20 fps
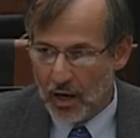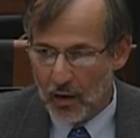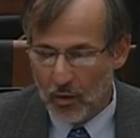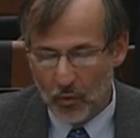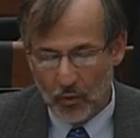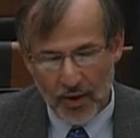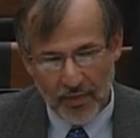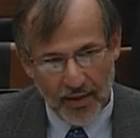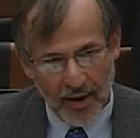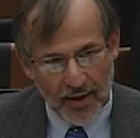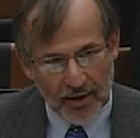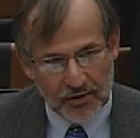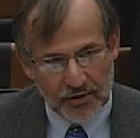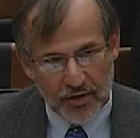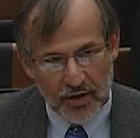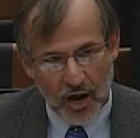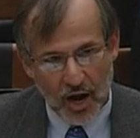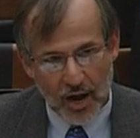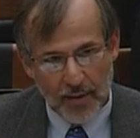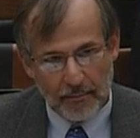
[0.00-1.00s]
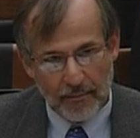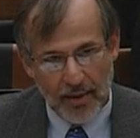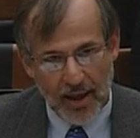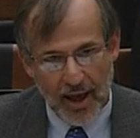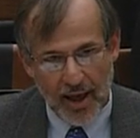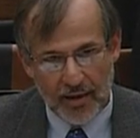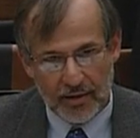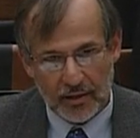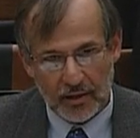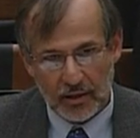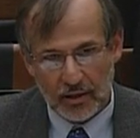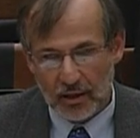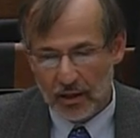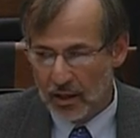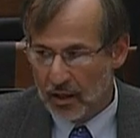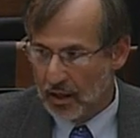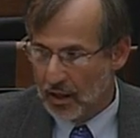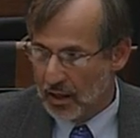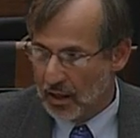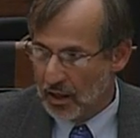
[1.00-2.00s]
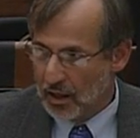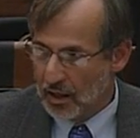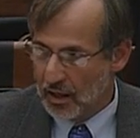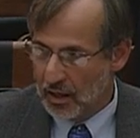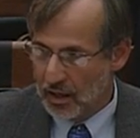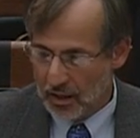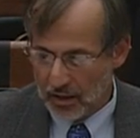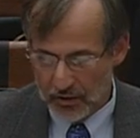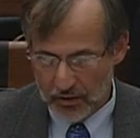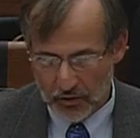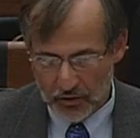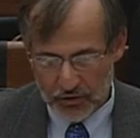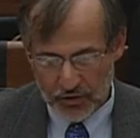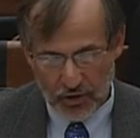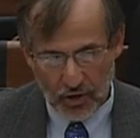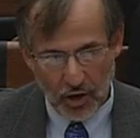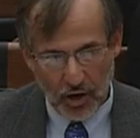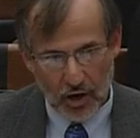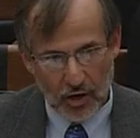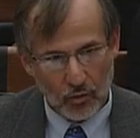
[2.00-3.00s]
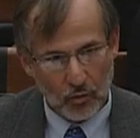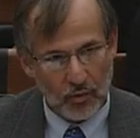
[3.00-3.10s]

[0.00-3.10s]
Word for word: When that's not met, you start